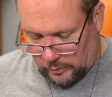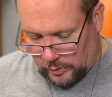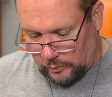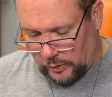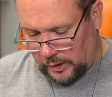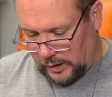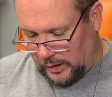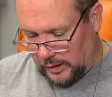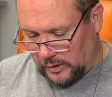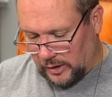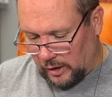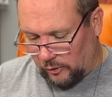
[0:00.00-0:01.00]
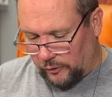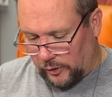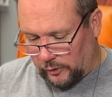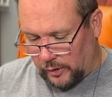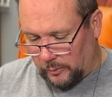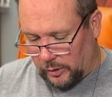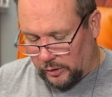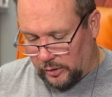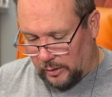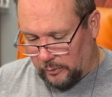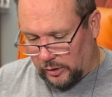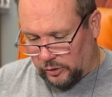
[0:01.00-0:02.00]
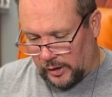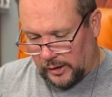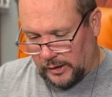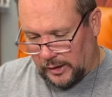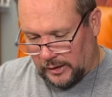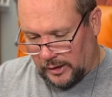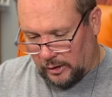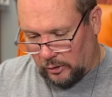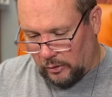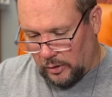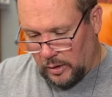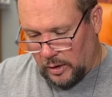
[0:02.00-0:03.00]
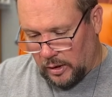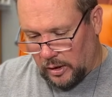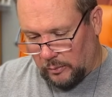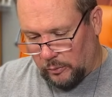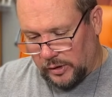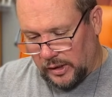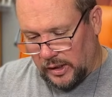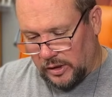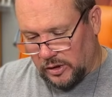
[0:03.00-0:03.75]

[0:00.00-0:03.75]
with a hen saddle feather, and I'm going to try to tie a tail with each